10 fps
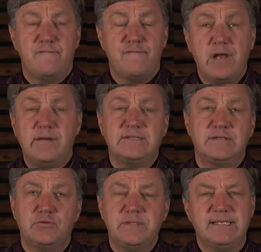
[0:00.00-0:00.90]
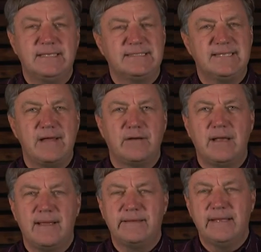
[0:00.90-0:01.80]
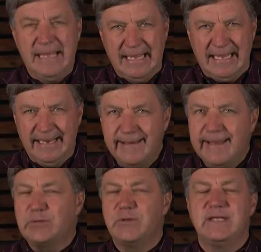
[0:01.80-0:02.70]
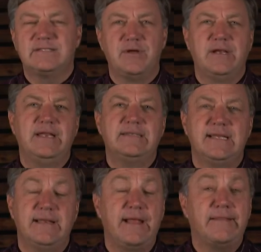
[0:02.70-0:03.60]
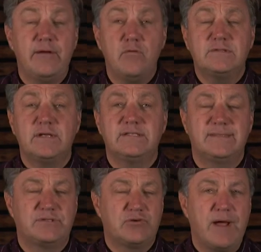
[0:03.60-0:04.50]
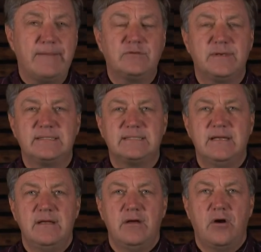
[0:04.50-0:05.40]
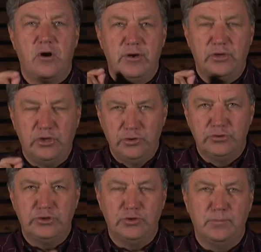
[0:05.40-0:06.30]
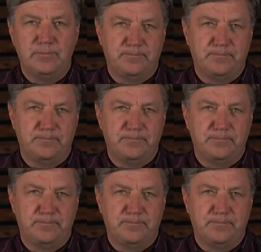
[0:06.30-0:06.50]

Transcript: follow us on Twitter and SoundCloud, connect with us on LinkedIn, and then also subscribe to us on YouTube.